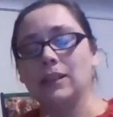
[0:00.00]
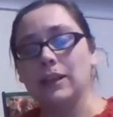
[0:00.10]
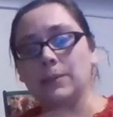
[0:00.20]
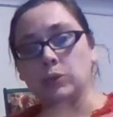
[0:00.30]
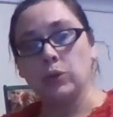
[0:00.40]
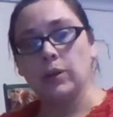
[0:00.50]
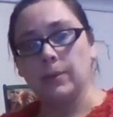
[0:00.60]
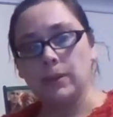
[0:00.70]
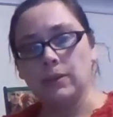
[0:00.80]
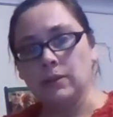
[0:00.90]
to
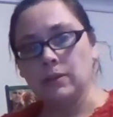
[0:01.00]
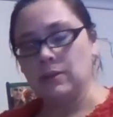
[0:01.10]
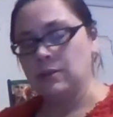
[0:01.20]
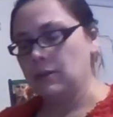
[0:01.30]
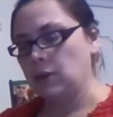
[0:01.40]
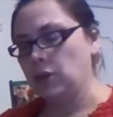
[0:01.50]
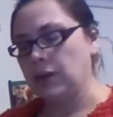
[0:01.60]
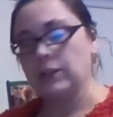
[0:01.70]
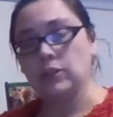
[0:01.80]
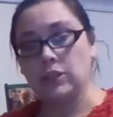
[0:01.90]
absorb your
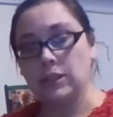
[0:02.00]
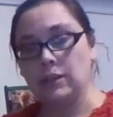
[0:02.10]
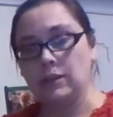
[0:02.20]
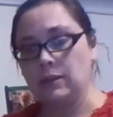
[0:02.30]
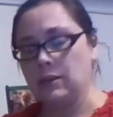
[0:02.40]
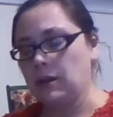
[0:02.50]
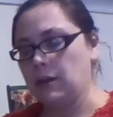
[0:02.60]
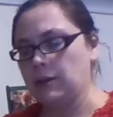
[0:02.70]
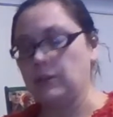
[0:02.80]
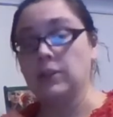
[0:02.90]
energy,
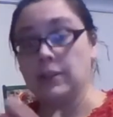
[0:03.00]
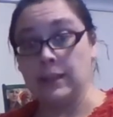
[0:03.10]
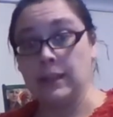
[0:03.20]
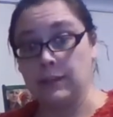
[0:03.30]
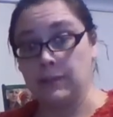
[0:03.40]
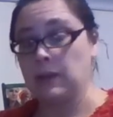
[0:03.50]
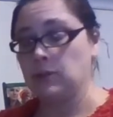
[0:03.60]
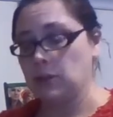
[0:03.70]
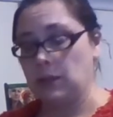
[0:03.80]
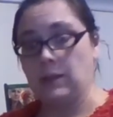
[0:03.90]
the negative
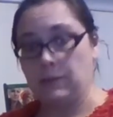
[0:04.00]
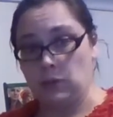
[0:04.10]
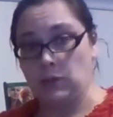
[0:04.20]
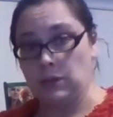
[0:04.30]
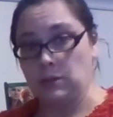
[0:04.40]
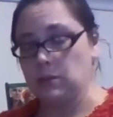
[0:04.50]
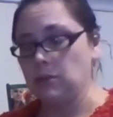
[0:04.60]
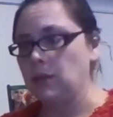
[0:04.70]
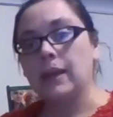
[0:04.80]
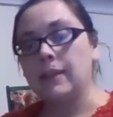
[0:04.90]
energy, if you tell it
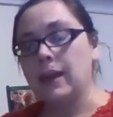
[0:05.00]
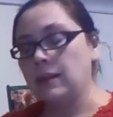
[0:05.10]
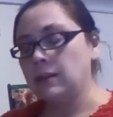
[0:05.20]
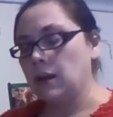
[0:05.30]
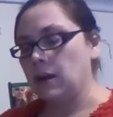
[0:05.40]
to. And then